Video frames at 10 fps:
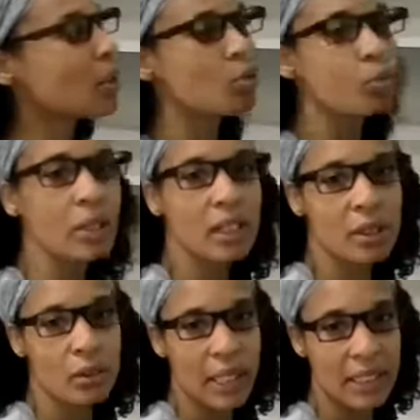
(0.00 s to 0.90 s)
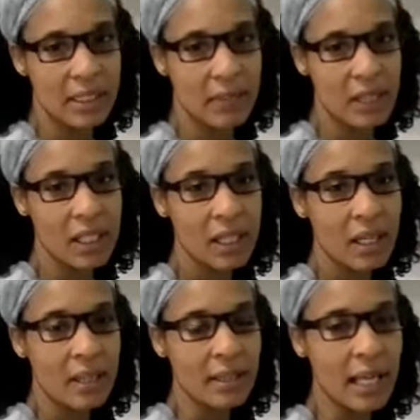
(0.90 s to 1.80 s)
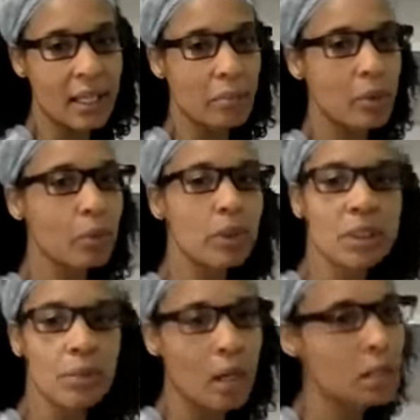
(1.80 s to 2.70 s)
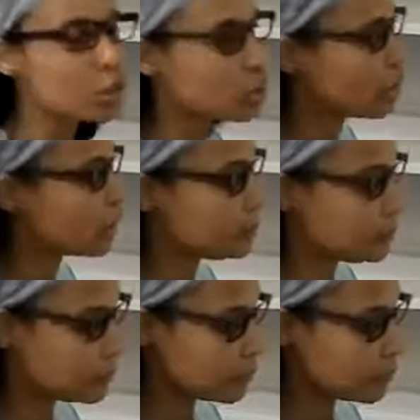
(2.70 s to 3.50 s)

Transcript: a really cool activity that can be real small and short,